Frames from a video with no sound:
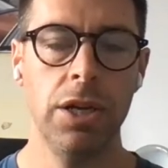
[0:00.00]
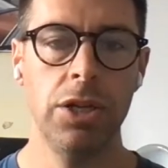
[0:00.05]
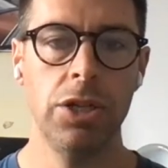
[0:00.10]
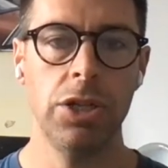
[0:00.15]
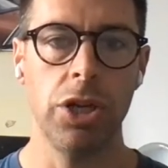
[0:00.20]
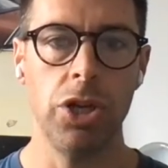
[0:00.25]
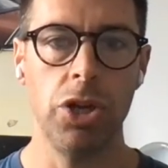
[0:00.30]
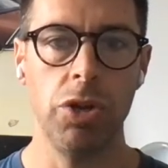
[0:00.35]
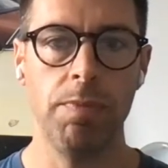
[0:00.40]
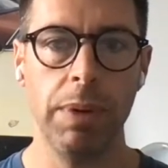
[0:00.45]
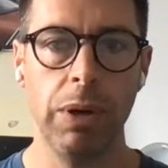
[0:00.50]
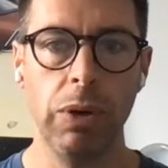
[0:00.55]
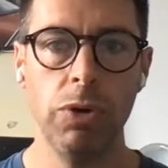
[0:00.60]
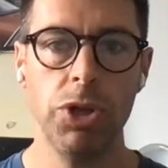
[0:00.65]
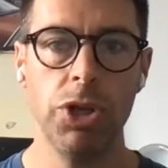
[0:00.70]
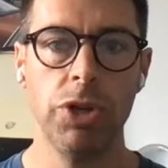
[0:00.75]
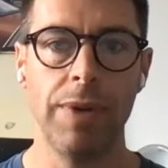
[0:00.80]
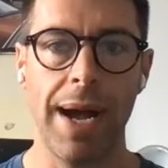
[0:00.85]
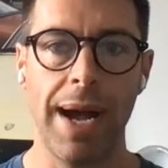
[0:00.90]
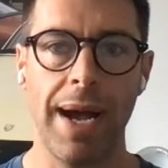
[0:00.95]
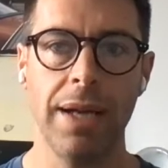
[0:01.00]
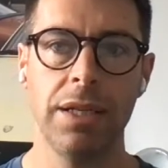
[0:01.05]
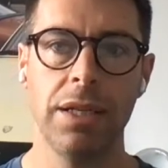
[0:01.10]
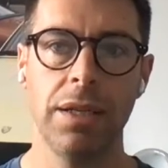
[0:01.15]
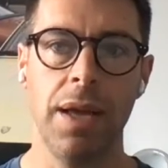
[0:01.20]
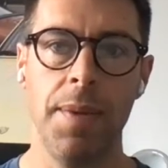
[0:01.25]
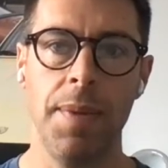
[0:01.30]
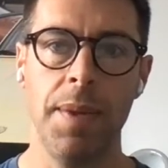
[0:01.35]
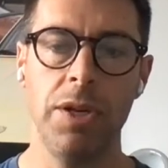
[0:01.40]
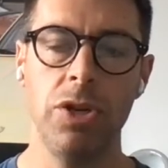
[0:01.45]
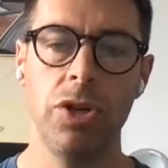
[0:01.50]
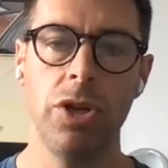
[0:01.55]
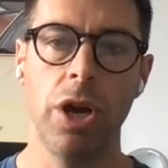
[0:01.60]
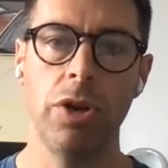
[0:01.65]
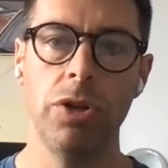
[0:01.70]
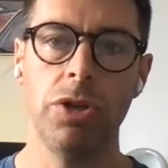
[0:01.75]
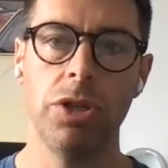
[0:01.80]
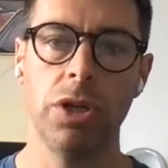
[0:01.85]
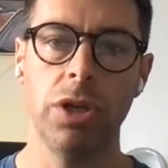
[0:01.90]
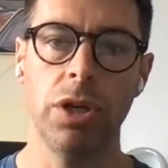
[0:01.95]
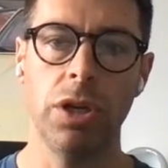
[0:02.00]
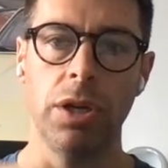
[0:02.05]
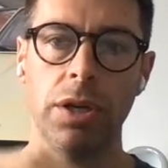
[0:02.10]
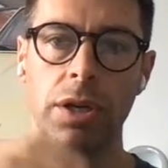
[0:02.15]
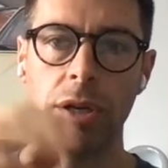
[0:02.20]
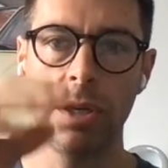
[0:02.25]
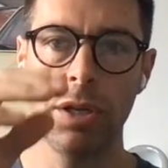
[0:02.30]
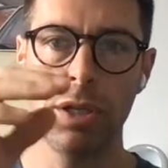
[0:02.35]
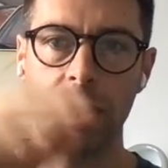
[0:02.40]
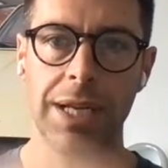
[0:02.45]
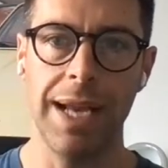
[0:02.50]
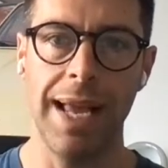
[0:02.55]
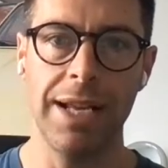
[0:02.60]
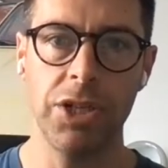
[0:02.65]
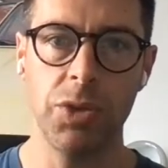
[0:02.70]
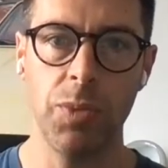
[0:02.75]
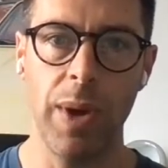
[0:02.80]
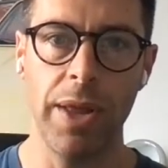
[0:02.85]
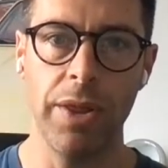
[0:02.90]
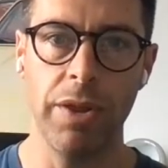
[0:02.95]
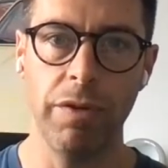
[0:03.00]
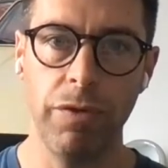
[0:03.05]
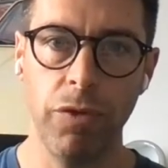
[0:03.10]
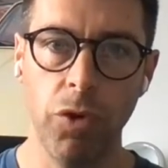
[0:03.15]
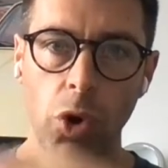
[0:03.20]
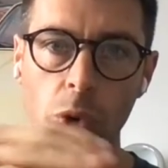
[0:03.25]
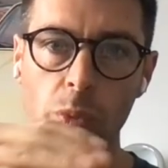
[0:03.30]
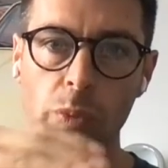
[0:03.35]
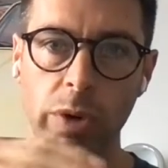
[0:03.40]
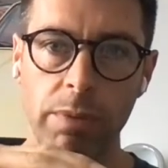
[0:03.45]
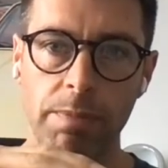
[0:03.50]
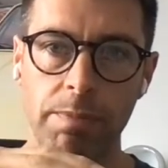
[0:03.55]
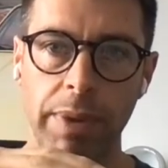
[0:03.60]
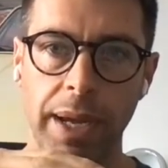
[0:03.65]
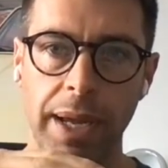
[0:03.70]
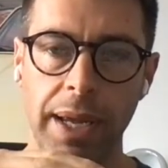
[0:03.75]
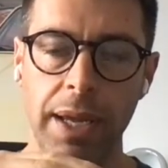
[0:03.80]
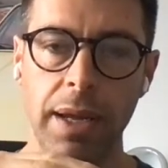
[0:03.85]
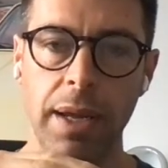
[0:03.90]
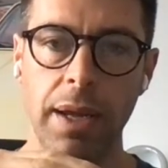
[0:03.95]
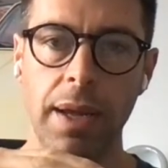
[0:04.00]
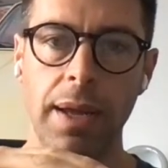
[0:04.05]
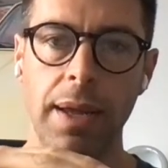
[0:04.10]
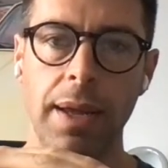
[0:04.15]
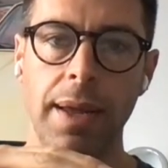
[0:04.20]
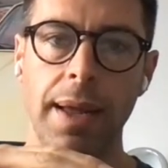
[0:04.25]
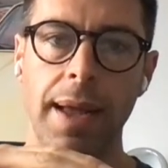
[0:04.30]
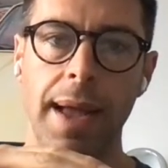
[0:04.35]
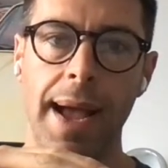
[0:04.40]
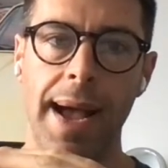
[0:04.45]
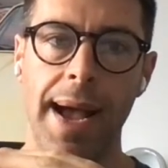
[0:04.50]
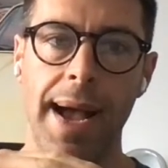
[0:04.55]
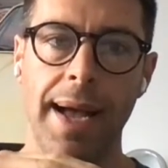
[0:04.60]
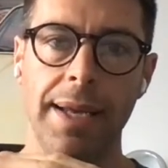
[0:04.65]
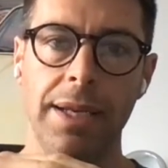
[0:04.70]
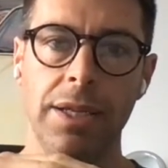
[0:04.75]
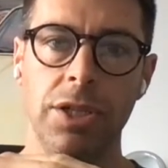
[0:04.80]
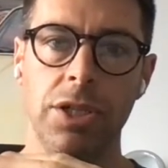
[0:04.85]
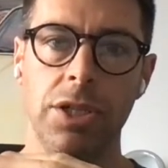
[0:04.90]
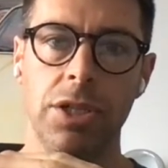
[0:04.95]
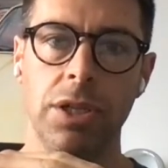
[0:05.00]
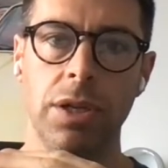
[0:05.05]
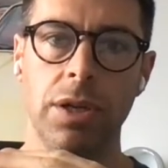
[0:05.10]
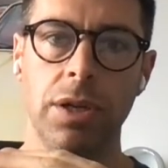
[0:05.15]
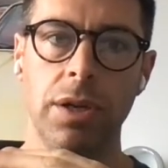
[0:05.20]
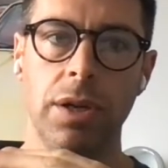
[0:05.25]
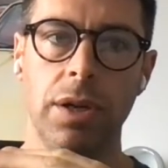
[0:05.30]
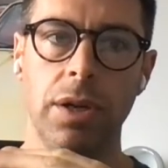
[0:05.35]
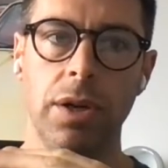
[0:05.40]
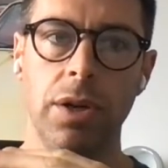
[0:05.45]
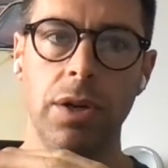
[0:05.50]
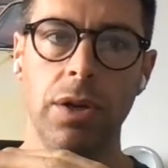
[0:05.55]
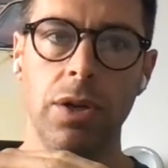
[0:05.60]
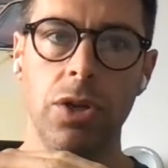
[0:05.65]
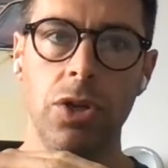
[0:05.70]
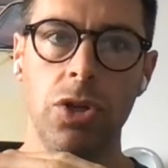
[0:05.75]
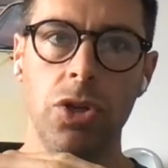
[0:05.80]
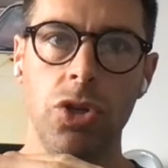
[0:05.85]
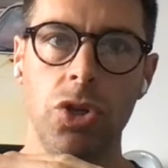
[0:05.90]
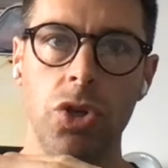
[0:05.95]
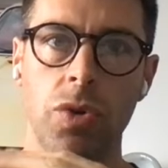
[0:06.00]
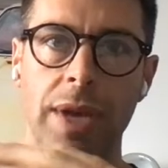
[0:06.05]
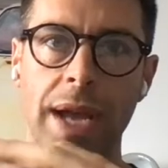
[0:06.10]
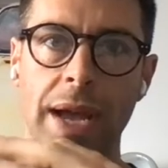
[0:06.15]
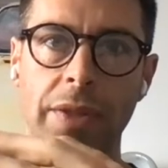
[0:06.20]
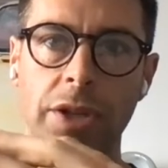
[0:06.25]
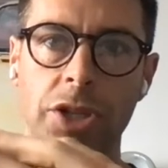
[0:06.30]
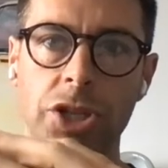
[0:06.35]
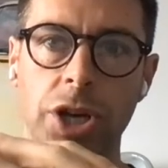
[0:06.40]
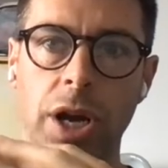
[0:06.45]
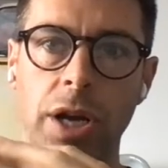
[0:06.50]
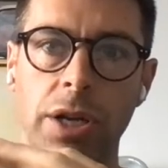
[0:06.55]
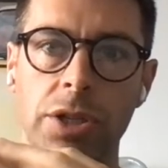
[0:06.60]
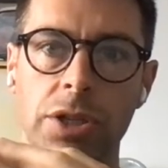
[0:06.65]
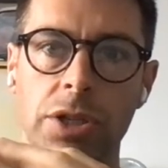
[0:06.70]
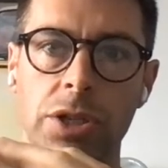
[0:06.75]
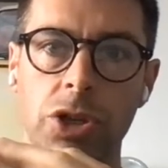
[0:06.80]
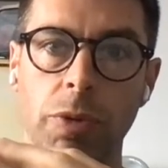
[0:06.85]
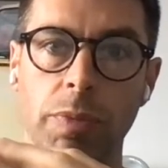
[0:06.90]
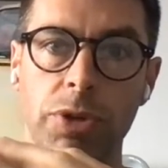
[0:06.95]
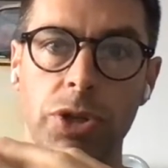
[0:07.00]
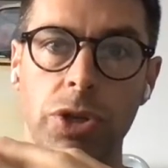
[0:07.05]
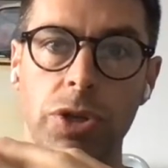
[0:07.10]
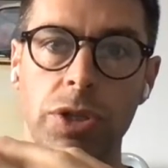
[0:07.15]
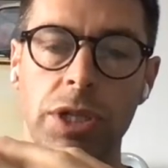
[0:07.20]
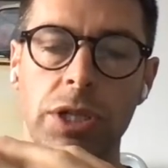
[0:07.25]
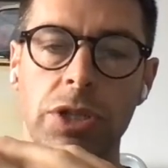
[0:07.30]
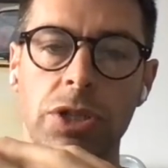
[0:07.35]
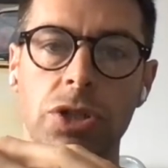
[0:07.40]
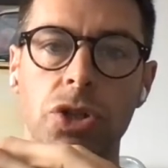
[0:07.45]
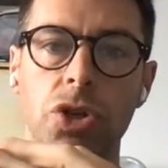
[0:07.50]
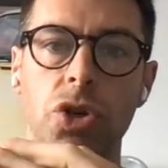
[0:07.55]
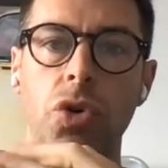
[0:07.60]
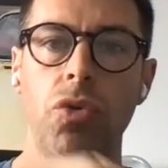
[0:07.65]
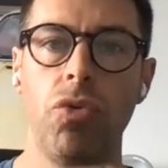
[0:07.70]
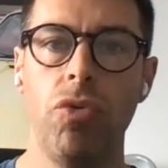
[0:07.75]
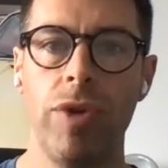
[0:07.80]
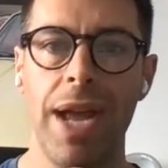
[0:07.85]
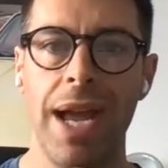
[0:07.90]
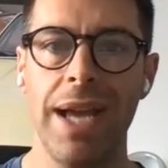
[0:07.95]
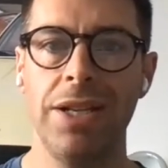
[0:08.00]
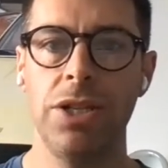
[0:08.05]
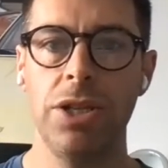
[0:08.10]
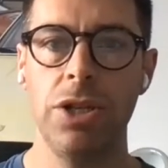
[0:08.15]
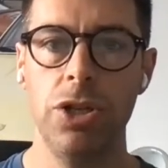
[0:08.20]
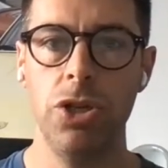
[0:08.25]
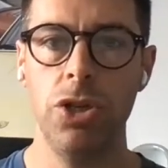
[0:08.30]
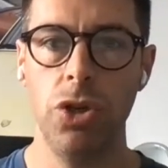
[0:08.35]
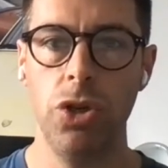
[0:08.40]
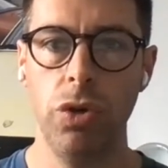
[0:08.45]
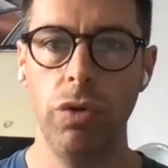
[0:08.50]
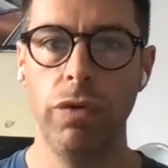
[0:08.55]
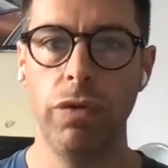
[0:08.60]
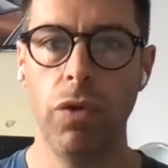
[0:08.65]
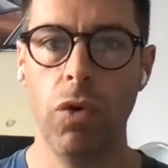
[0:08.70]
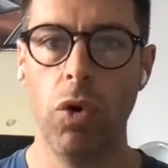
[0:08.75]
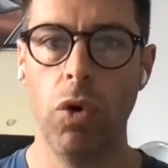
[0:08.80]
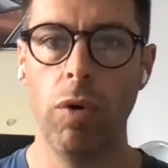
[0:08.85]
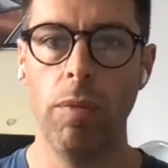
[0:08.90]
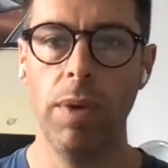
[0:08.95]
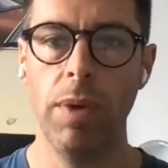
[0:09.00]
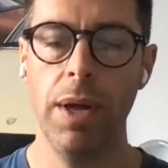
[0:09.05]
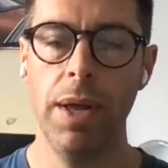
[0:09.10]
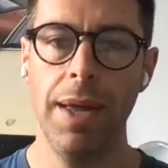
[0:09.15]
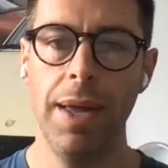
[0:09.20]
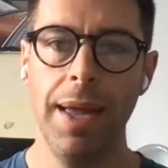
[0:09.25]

So you build your ad and then you go to select where the form would be, and you get the opportunity to create a new form.